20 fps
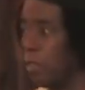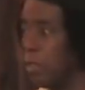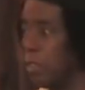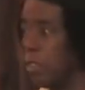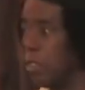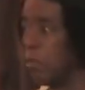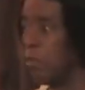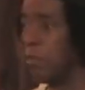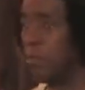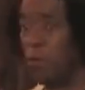
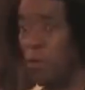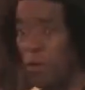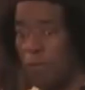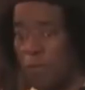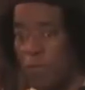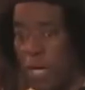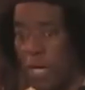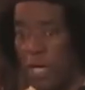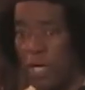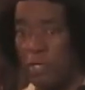in the
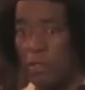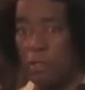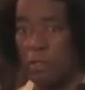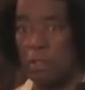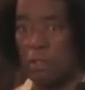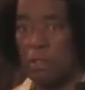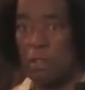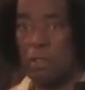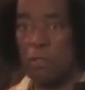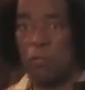North Gate
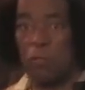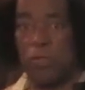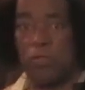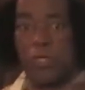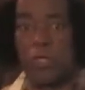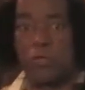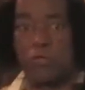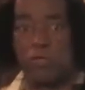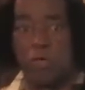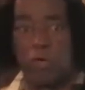
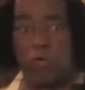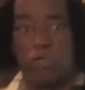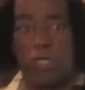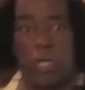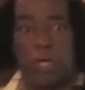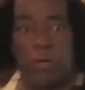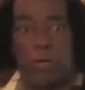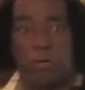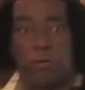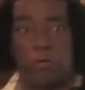within two
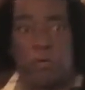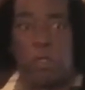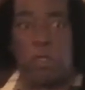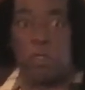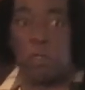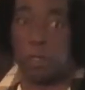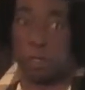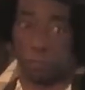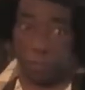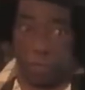years
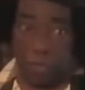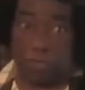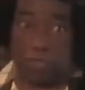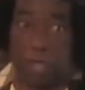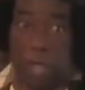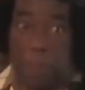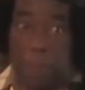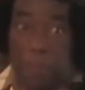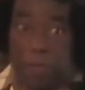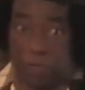if they
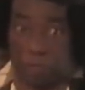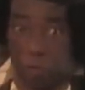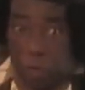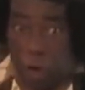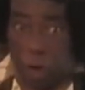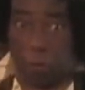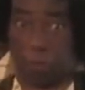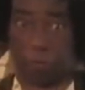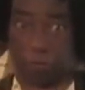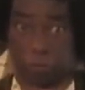stop past the
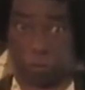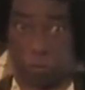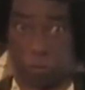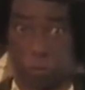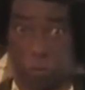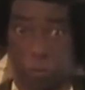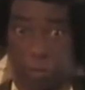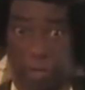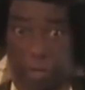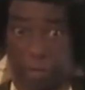hardware store
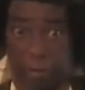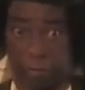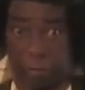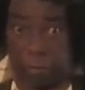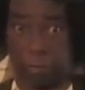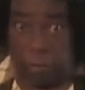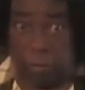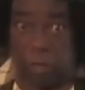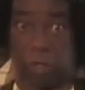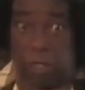on the way,
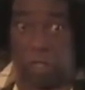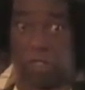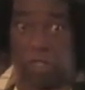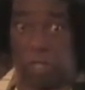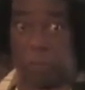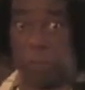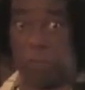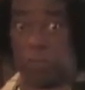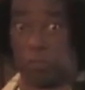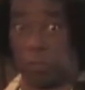get a
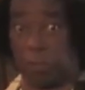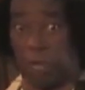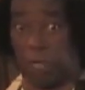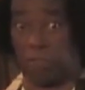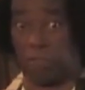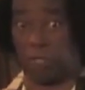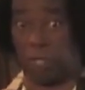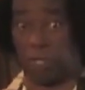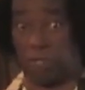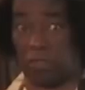thick piece of
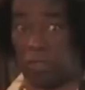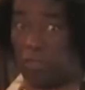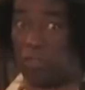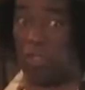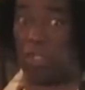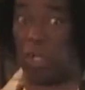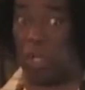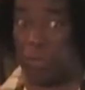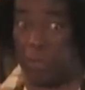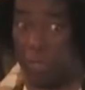plexiglass because
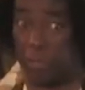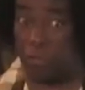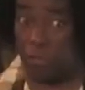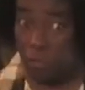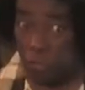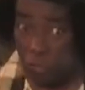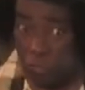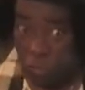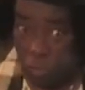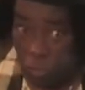they're coming
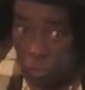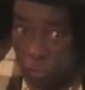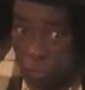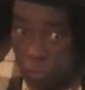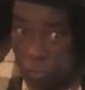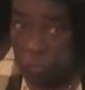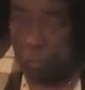into the zoo.